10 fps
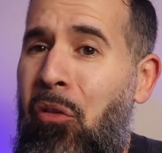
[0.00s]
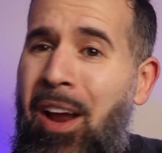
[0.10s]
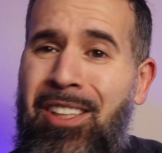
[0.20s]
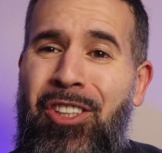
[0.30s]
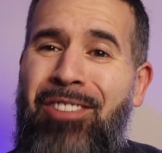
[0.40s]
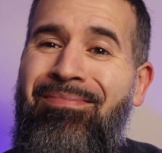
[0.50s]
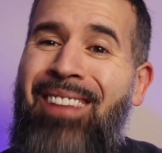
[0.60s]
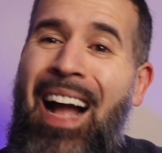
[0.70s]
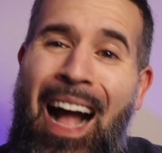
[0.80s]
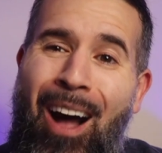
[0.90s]
fresh
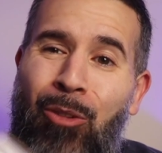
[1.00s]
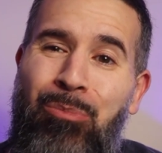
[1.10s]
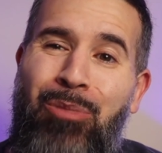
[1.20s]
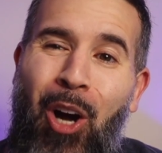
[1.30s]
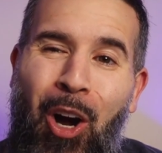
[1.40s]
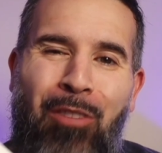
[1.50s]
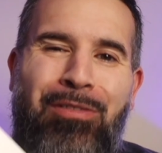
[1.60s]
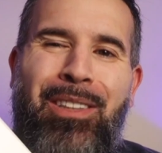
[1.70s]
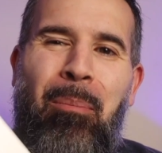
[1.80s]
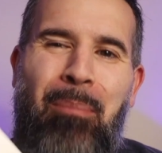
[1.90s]
out
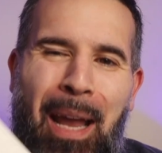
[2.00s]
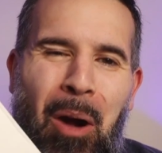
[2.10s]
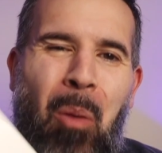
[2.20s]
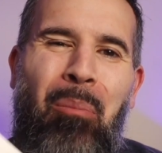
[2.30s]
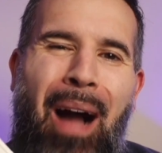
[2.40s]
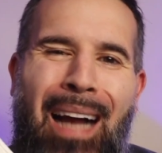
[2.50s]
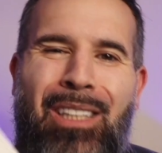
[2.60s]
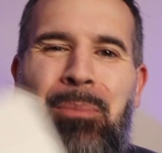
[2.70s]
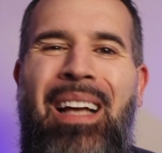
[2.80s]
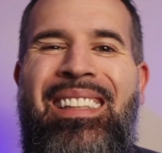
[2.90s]
of the
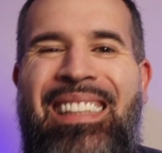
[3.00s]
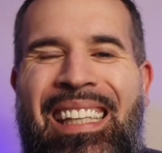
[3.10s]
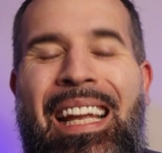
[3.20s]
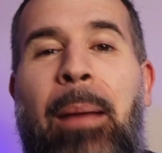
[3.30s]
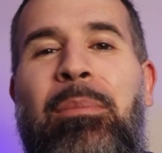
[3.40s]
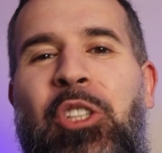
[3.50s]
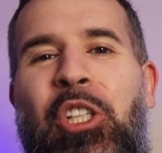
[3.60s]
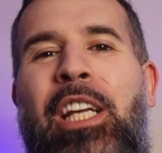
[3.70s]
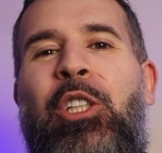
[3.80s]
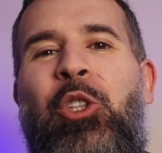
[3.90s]
mailbox. My
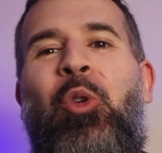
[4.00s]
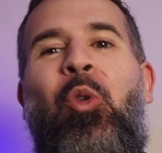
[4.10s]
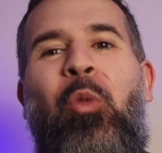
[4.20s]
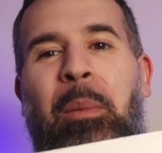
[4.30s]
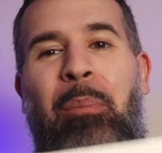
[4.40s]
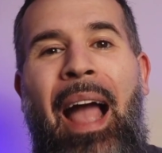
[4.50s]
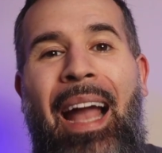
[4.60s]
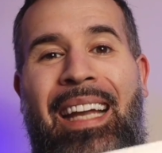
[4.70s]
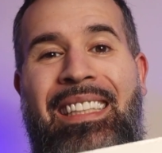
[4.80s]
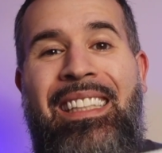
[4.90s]
CMG jewelry
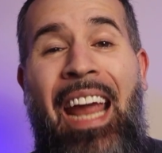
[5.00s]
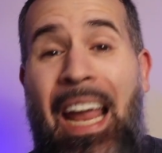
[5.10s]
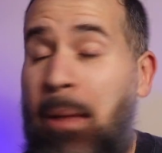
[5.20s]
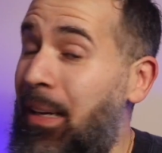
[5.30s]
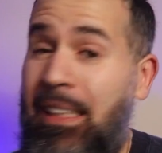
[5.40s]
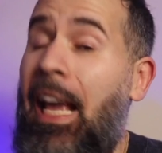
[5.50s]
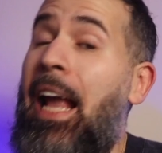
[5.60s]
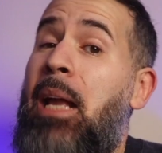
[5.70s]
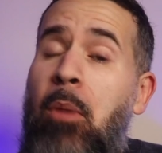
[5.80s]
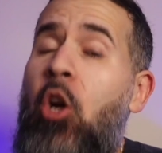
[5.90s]
package came and
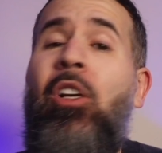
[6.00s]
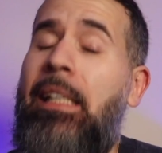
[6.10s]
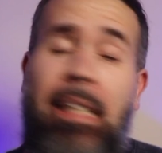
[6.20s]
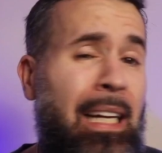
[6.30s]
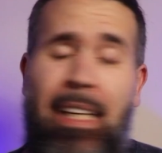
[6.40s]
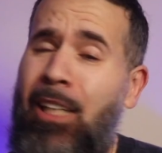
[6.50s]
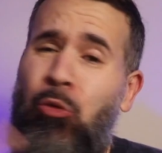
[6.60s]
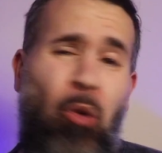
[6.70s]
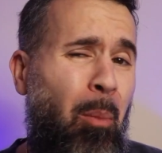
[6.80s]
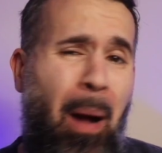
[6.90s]
came early.
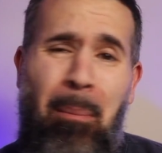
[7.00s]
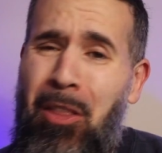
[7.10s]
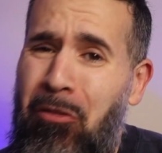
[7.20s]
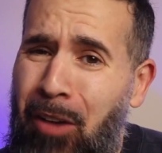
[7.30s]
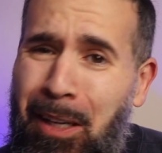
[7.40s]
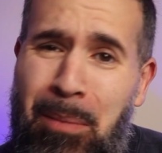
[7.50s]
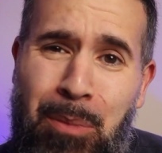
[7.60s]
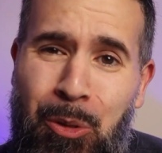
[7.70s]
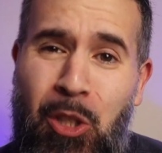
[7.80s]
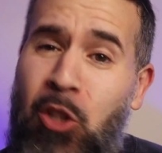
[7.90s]
Let's roll my motherfucking
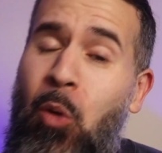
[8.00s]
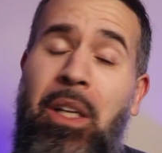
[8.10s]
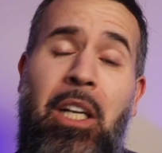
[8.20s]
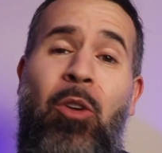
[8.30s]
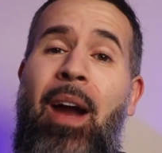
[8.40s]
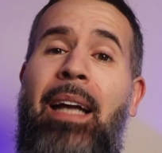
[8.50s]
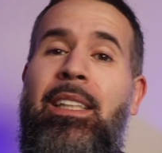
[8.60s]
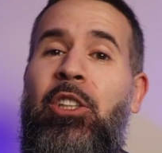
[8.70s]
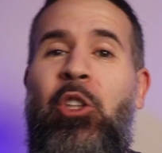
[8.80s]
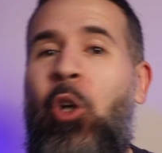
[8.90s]
music so we can crack
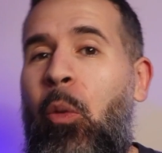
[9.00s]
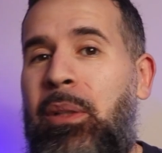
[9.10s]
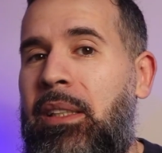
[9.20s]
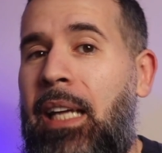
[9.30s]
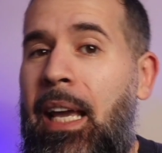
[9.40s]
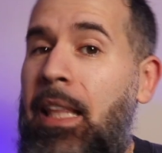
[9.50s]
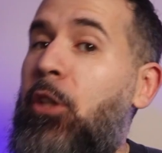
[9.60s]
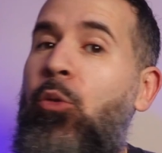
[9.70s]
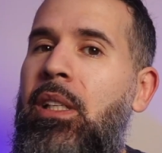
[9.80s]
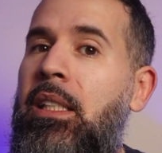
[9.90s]
this shit open together
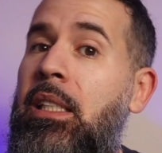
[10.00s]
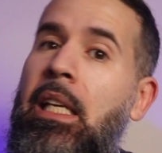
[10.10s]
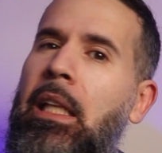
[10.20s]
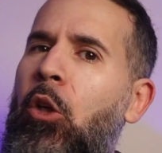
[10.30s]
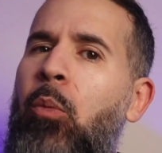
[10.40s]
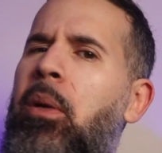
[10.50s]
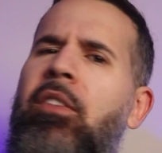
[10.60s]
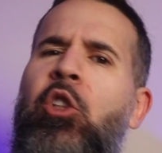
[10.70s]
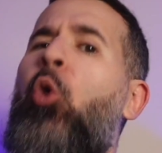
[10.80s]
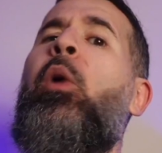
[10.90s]
and you can see a little bit of
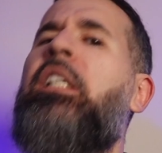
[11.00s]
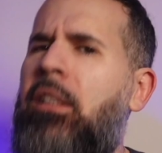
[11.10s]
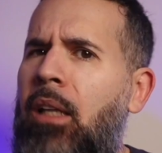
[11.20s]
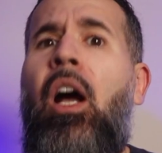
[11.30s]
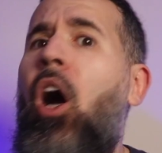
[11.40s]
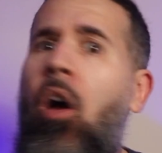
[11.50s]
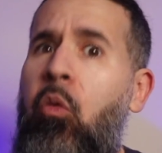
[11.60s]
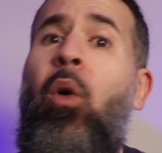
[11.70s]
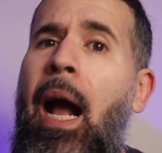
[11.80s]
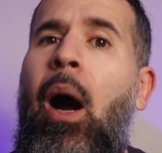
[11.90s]
a twist of
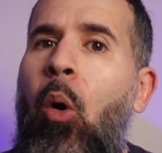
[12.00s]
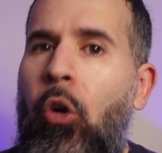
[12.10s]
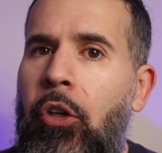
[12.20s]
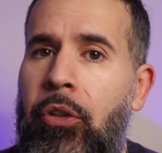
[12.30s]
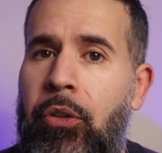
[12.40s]
what I ordered.